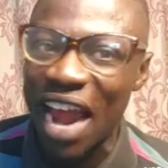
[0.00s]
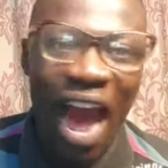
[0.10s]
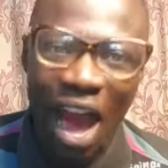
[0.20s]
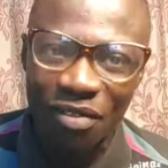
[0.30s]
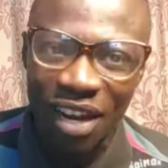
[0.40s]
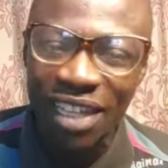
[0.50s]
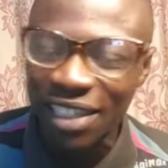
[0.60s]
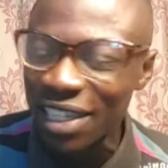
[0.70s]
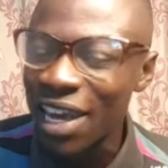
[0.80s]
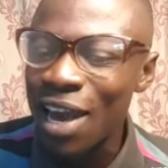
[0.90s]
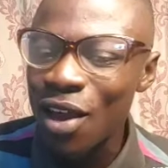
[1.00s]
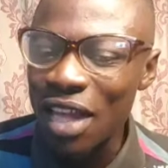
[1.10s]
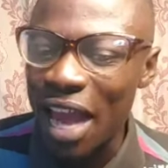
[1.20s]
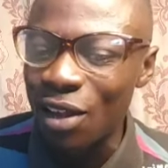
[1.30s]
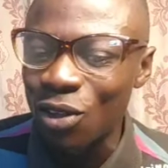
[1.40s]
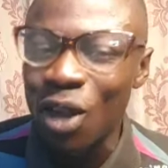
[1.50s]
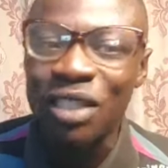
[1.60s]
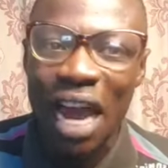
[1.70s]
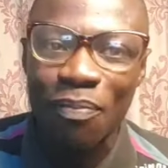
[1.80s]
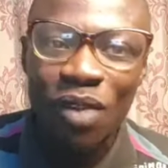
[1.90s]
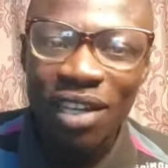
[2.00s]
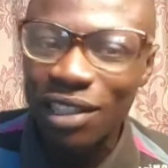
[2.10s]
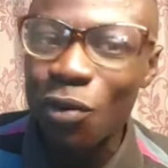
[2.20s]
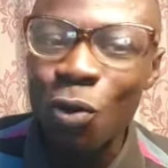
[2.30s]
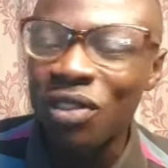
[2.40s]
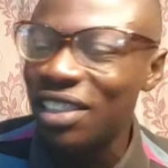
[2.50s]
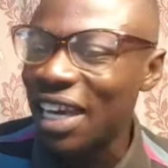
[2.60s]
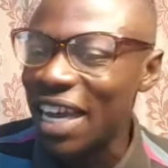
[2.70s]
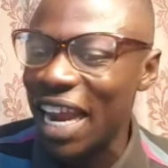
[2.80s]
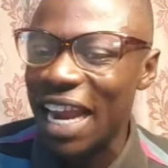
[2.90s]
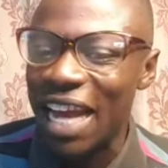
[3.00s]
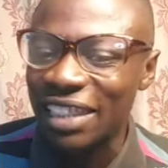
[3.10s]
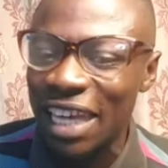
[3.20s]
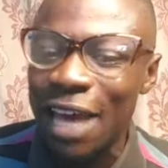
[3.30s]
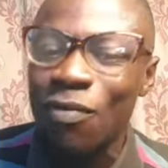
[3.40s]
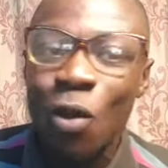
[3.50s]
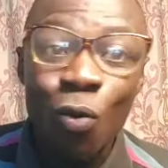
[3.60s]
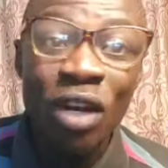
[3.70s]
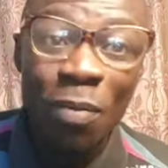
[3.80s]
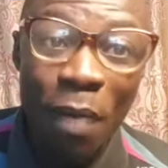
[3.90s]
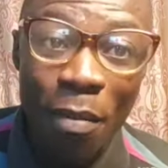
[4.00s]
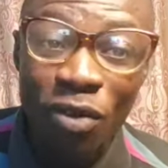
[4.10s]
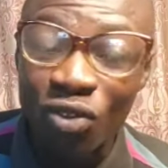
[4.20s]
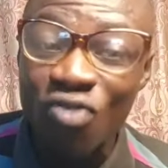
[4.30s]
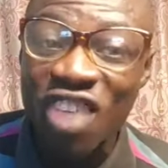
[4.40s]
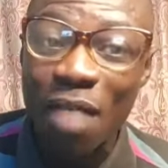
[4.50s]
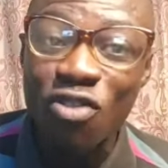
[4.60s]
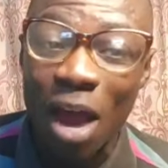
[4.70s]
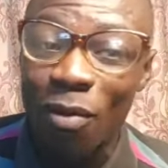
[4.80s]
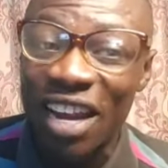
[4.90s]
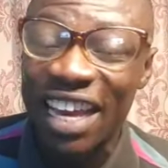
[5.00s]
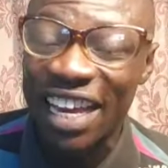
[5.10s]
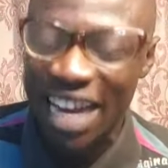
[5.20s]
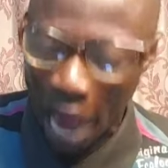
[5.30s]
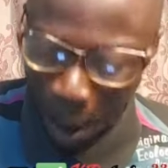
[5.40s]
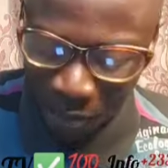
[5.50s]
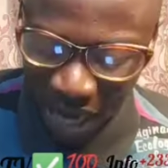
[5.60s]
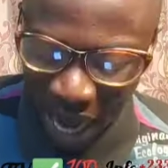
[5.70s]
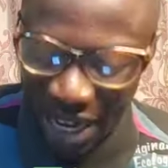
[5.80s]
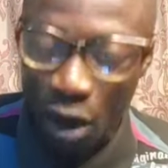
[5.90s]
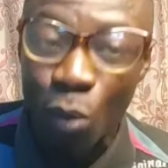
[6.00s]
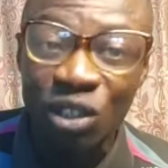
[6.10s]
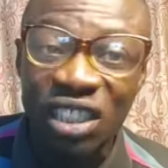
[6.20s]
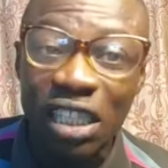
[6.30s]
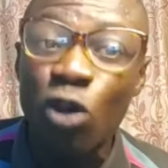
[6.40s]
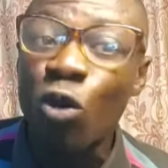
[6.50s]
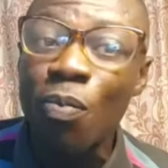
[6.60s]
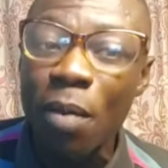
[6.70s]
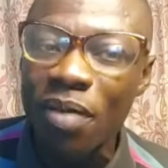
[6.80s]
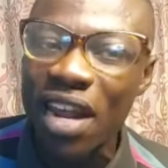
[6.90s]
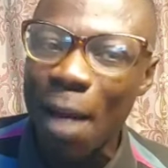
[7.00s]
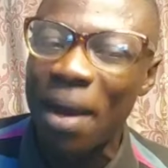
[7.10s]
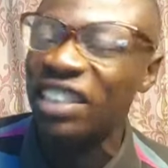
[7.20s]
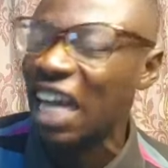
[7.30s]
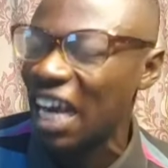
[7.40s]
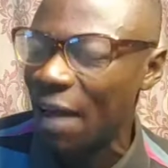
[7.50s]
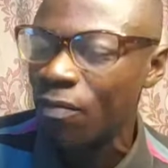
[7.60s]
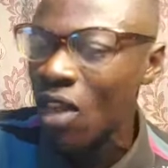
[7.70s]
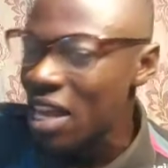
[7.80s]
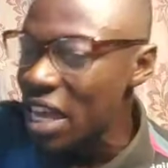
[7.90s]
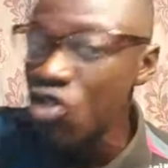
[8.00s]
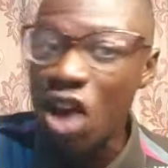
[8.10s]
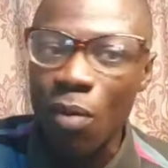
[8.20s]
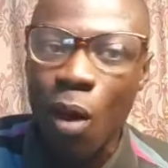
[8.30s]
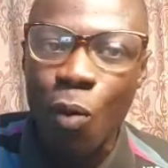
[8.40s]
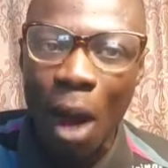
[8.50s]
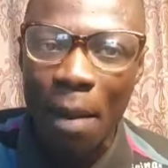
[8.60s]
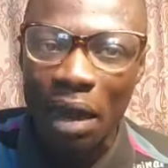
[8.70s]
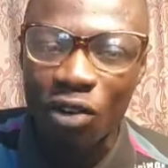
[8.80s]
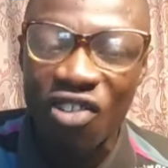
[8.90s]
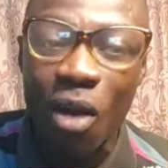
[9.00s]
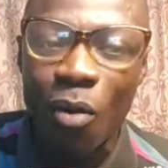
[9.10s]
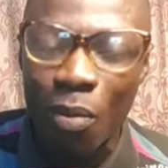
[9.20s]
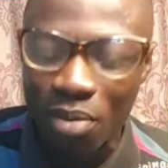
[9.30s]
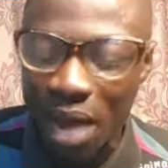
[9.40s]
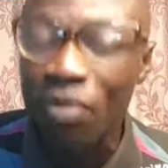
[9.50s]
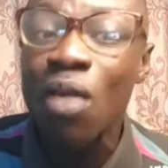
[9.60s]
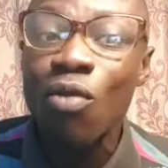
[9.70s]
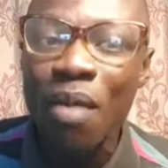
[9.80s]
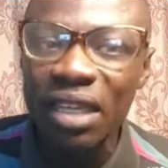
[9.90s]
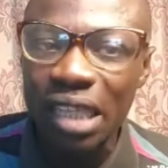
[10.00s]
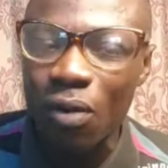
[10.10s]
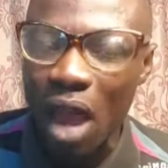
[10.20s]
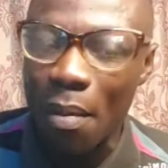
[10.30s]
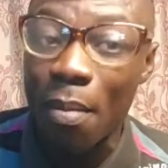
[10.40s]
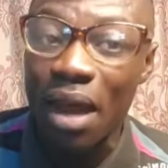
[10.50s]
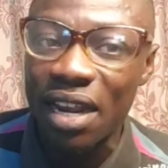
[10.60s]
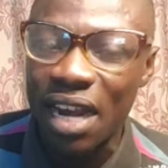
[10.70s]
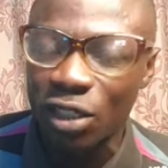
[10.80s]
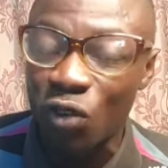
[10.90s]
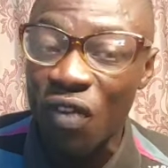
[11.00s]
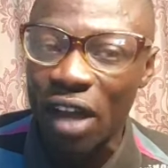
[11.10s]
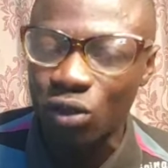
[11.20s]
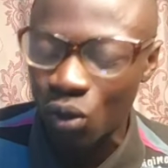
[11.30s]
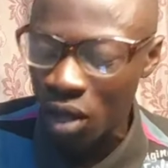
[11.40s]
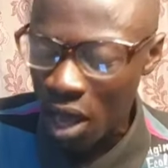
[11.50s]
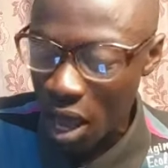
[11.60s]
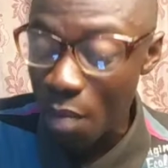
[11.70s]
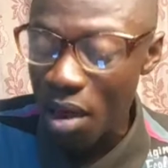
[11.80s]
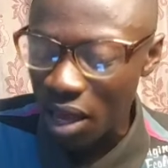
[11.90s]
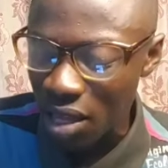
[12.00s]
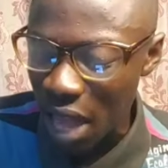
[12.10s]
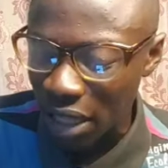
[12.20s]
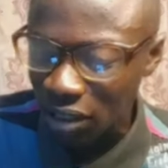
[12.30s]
been that the doctor say would say and I said we need permission to share me. I'm linking up now. They almost sell good baby about Sana. You know, I'm a woman and no more bread. Who made your crime, Mama Linda, so far? So and make it